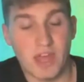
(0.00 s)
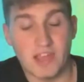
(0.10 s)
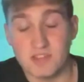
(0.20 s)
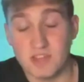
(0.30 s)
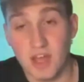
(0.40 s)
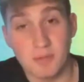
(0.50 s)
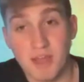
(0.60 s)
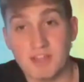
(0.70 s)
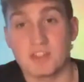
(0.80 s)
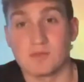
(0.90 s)
is an
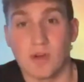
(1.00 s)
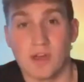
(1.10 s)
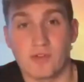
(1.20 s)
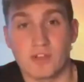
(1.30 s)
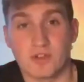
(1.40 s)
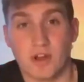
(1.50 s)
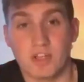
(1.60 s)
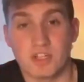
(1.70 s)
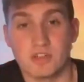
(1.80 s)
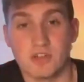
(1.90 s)
amazing way for
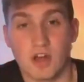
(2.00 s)
integration.